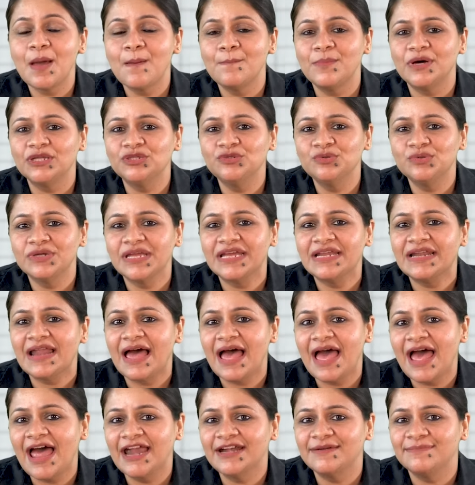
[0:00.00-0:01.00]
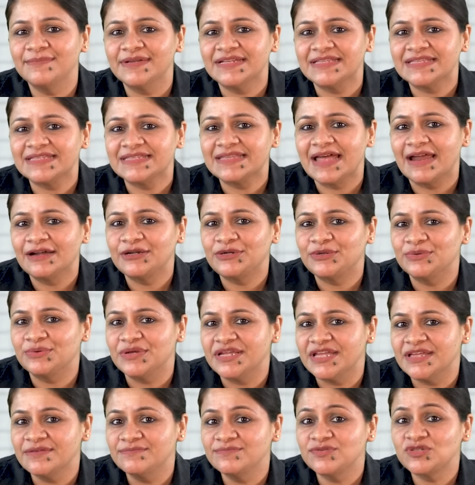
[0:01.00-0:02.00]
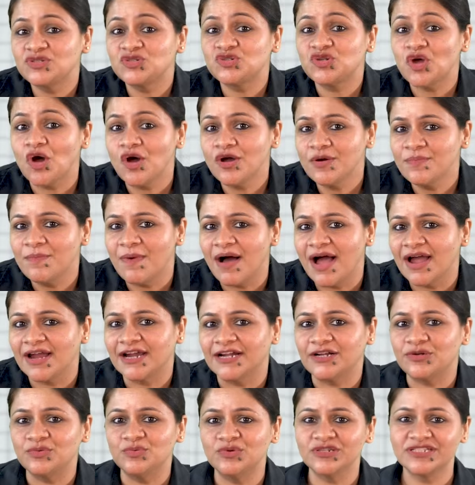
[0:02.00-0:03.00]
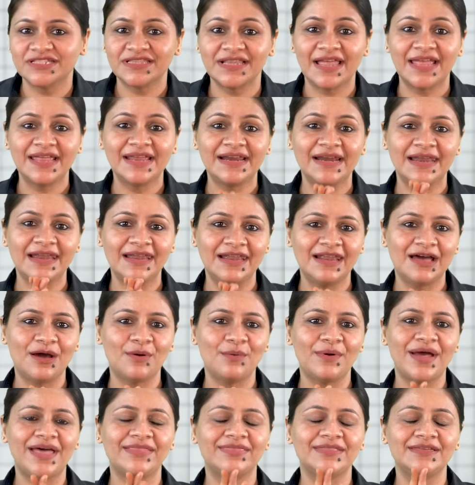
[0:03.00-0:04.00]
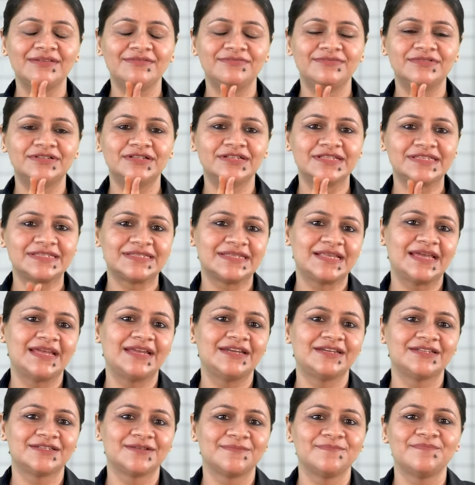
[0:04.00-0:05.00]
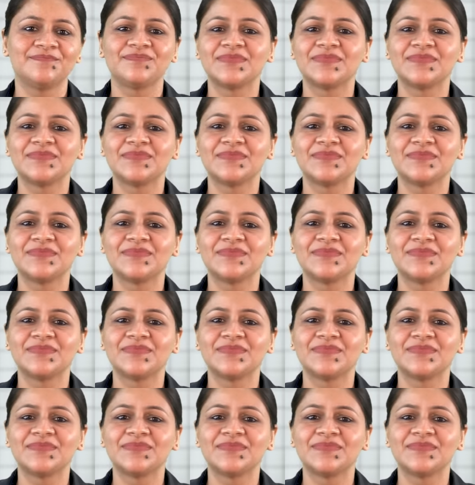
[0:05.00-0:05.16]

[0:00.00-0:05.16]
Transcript: Madhu Kela admits that to him, stock market was like love at the first sight.